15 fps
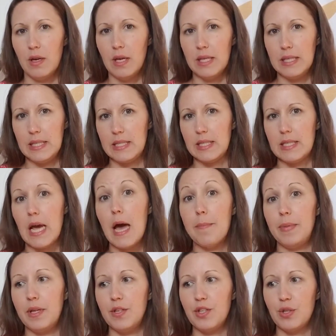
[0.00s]
need to tap
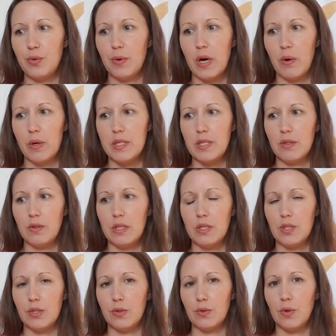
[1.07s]
into, how I still need
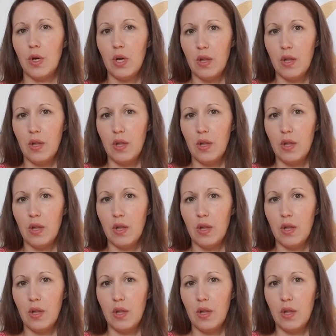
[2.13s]
to